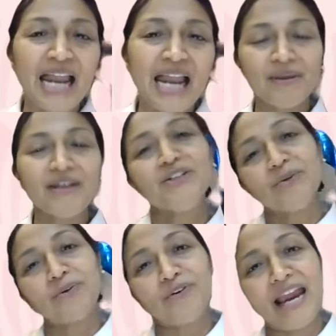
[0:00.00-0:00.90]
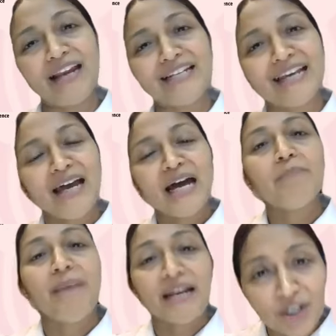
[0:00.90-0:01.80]
helping to create a
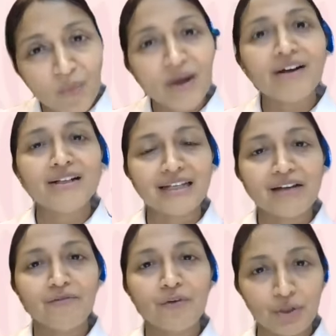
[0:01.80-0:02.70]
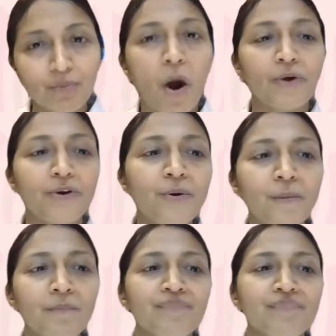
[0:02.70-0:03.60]
better world for tomorrow.